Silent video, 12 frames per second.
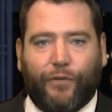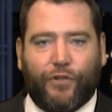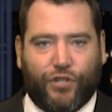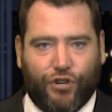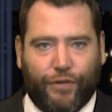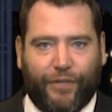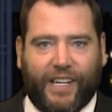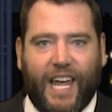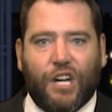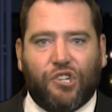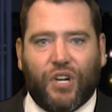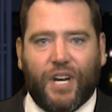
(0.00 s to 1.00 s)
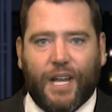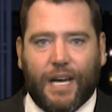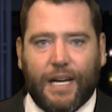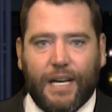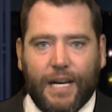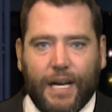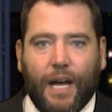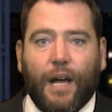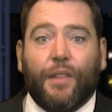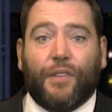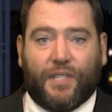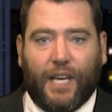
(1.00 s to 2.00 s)
for certification.
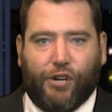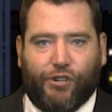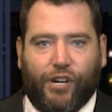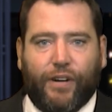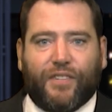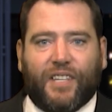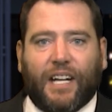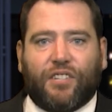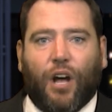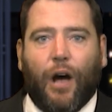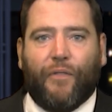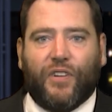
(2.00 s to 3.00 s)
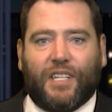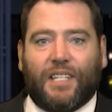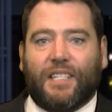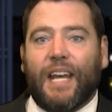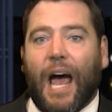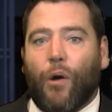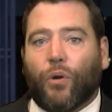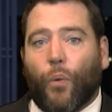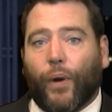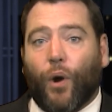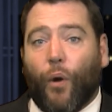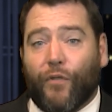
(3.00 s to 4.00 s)
The Secretary of State's office is now
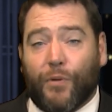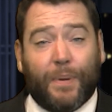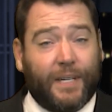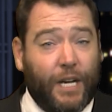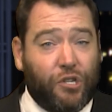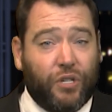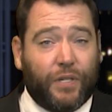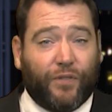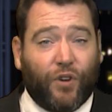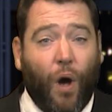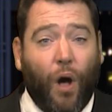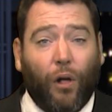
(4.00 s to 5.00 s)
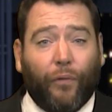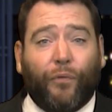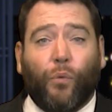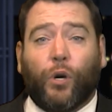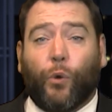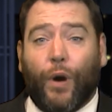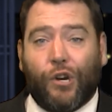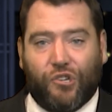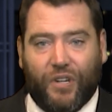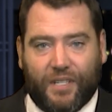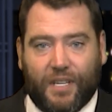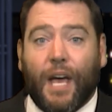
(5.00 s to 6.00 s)
going over petitions for all four
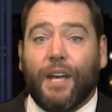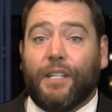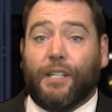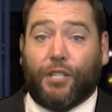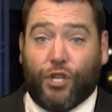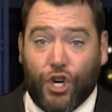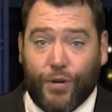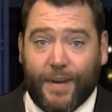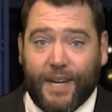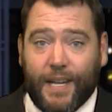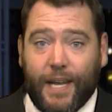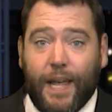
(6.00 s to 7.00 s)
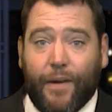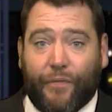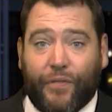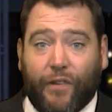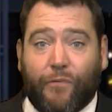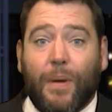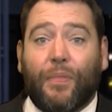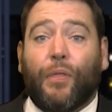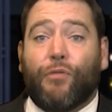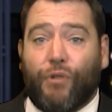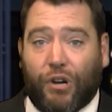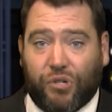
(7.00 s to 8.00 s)
questions to determine if they've met the
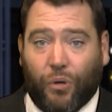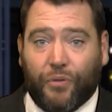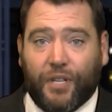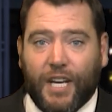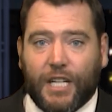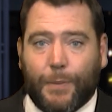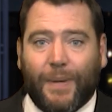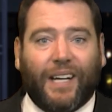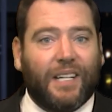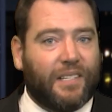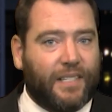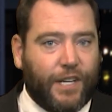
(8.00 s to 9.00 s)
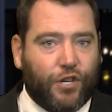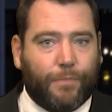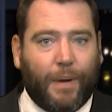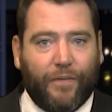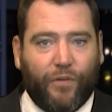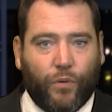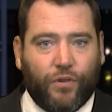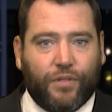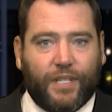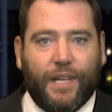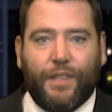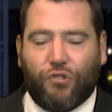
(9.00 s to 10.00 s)
threshold to be considered by
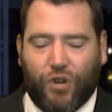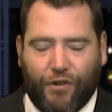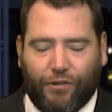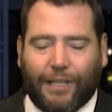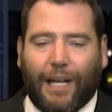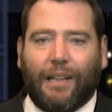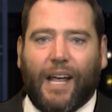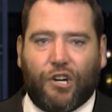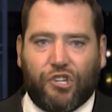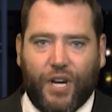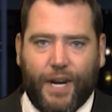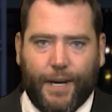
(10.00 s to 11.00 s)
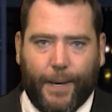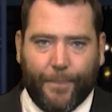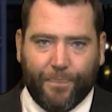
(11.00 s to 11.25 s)
voters in the general election.